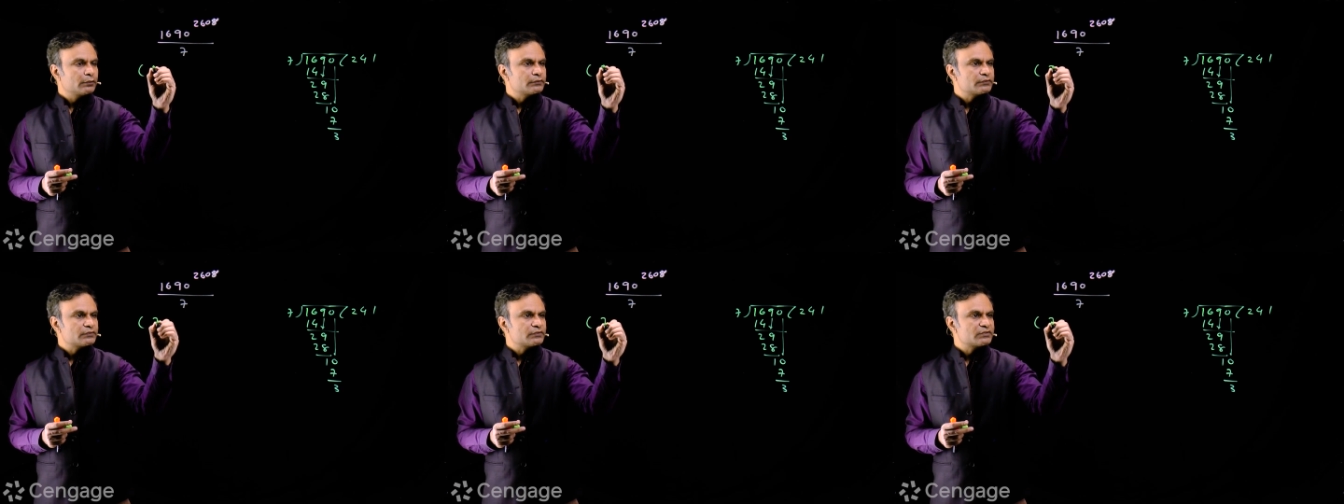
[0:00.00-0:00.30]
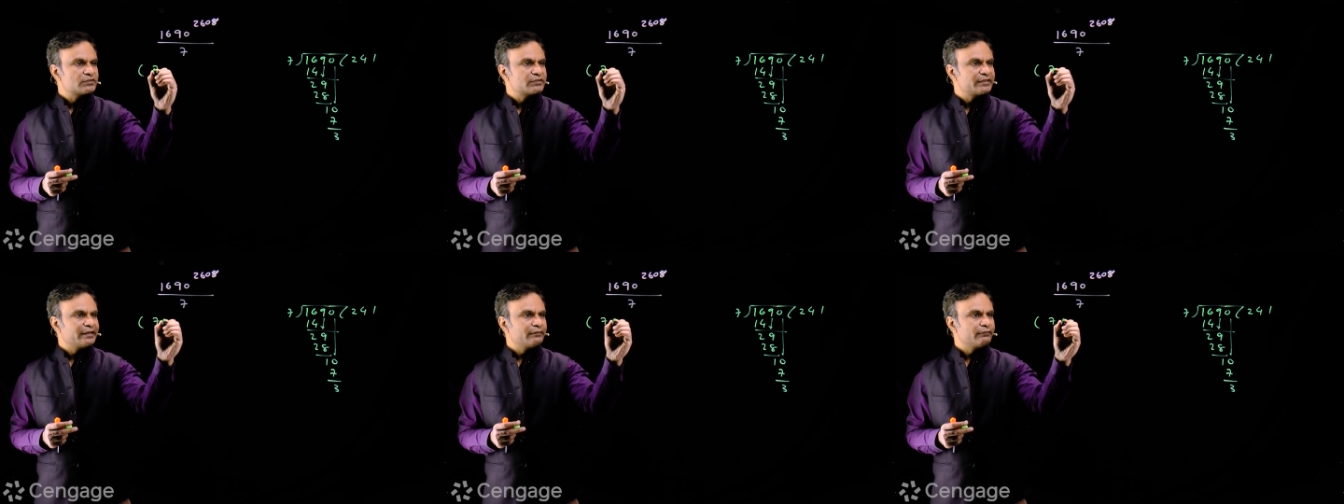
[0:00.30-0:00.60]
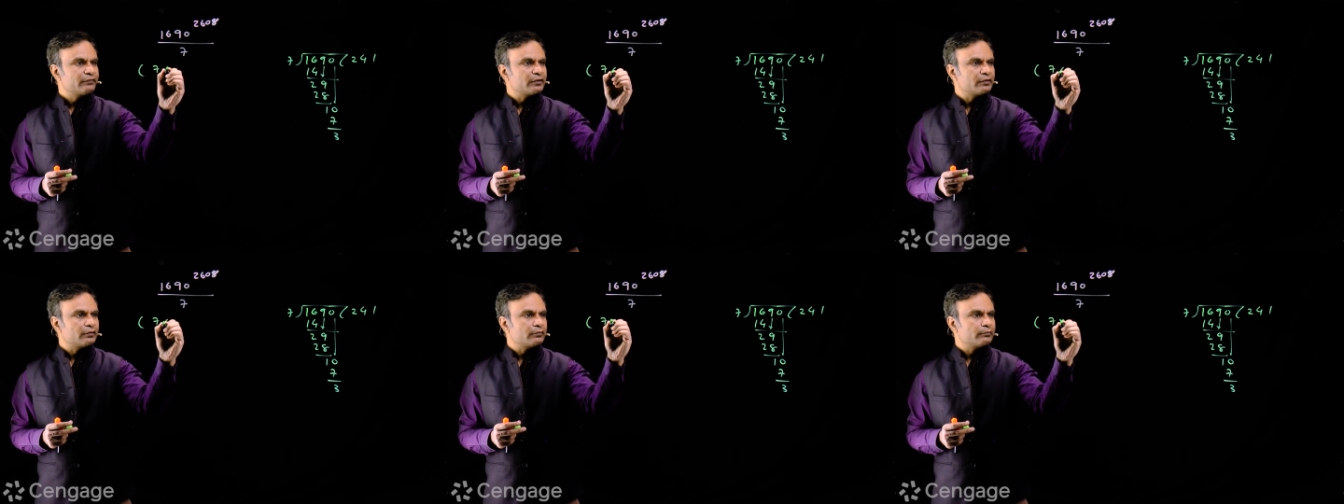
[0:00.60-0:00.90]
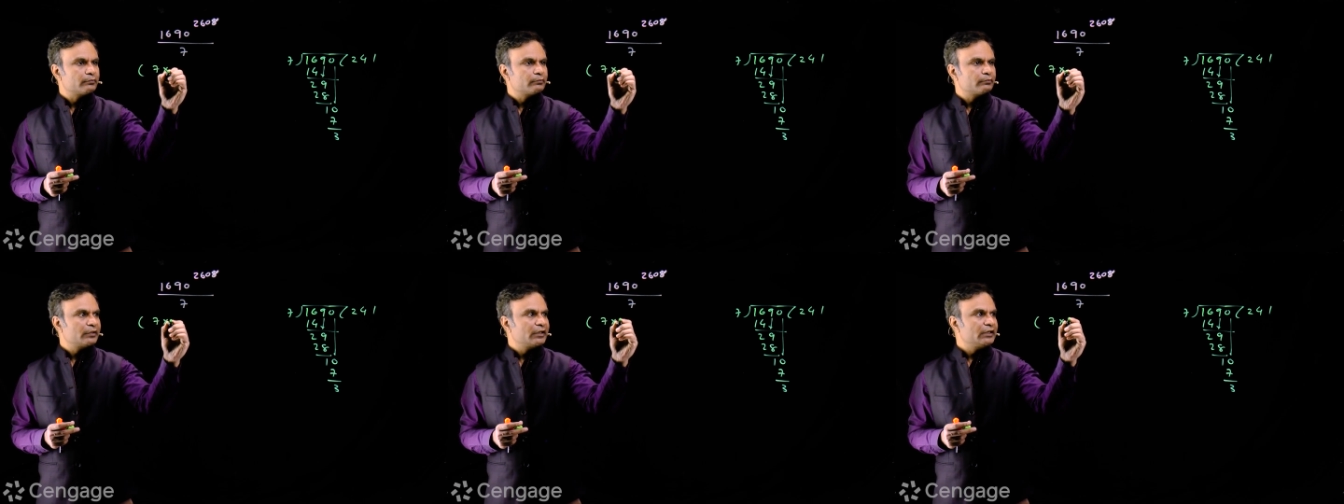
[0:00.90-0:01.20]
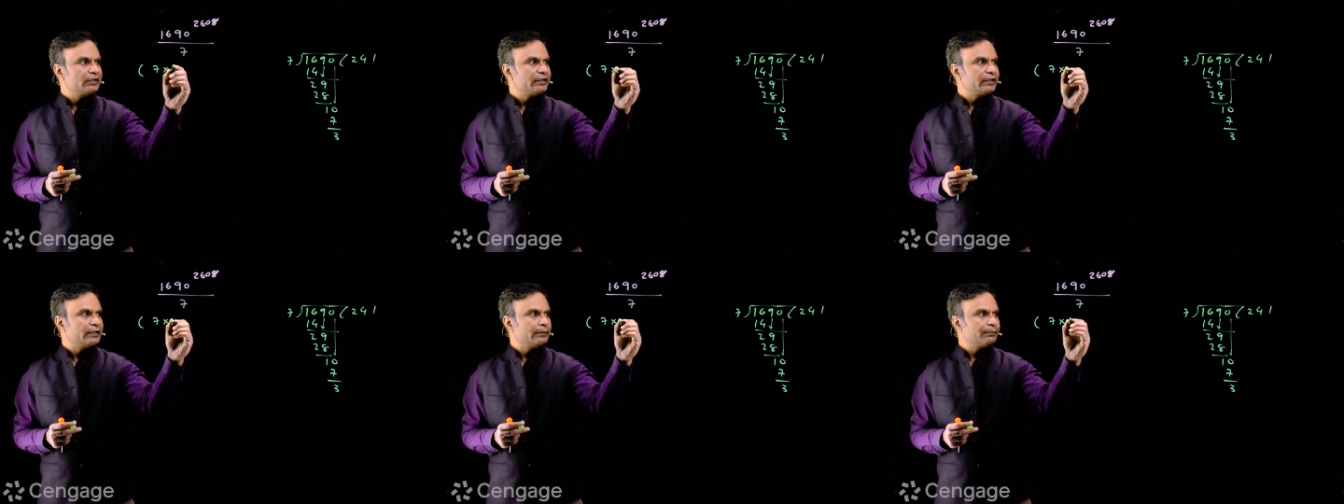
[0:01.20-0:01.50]
7
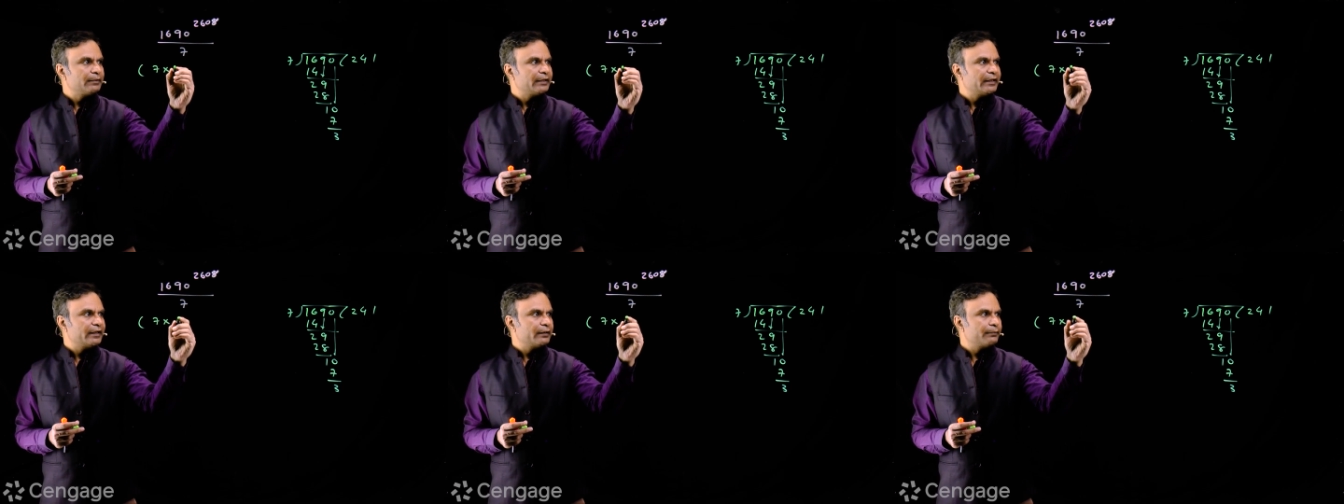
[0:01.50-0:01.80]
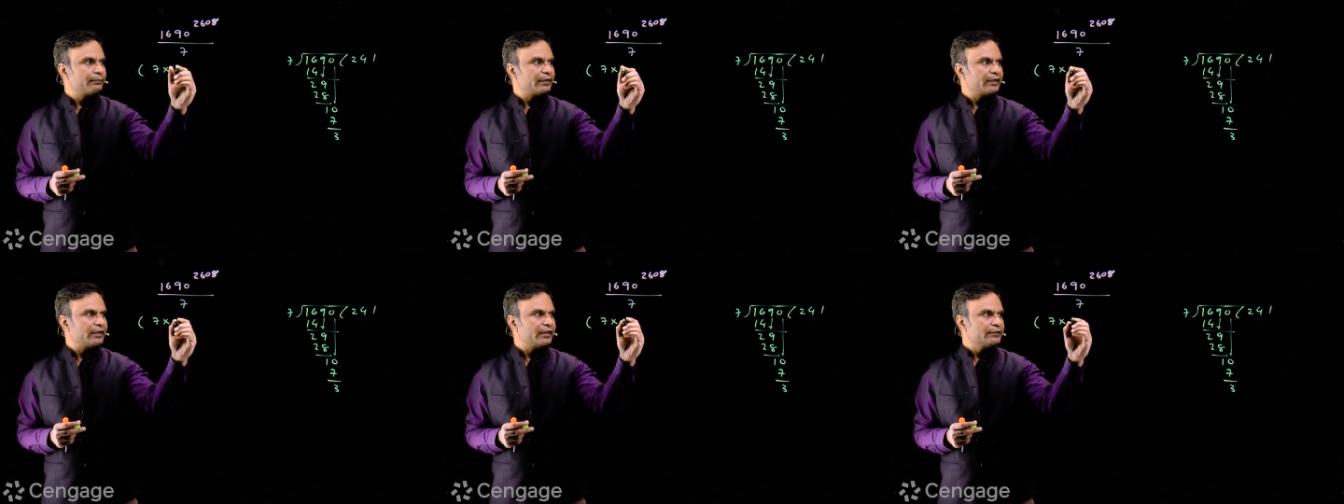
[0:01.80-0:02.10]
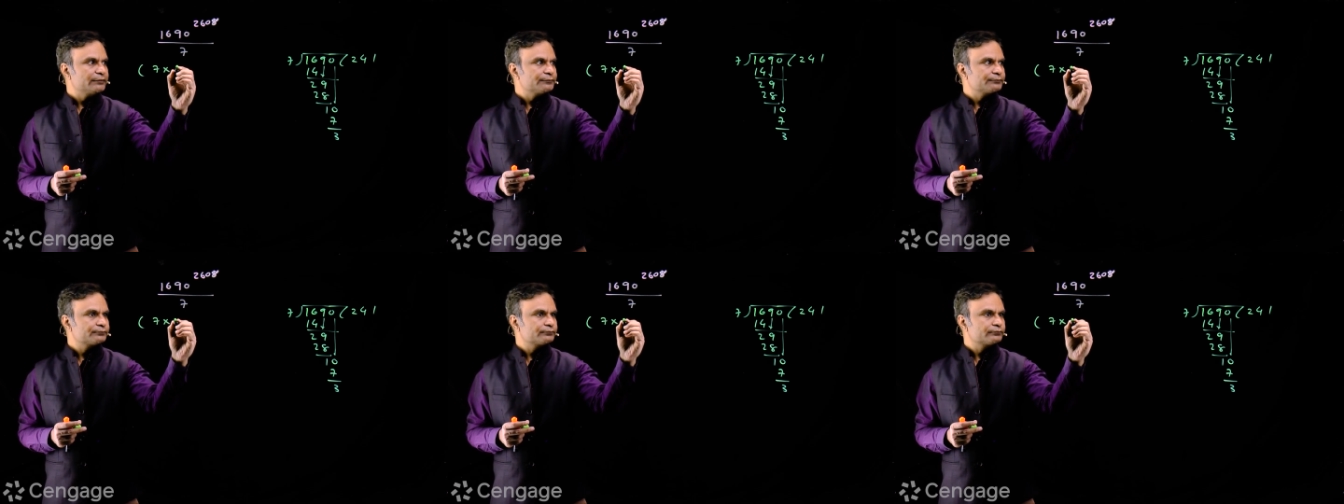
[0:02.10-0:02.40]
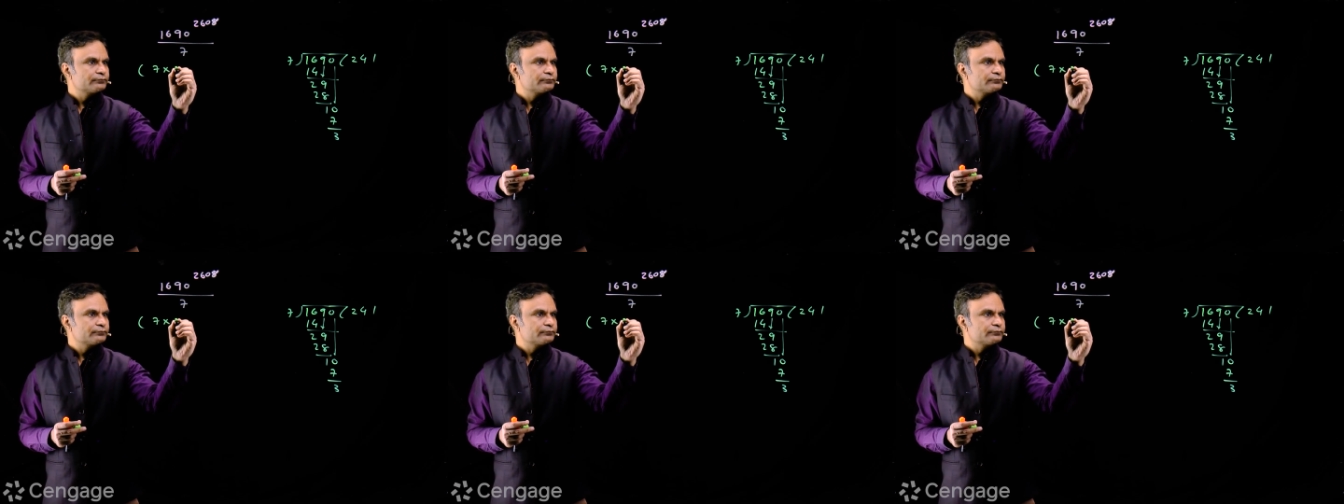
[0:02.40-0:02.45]
multiplied by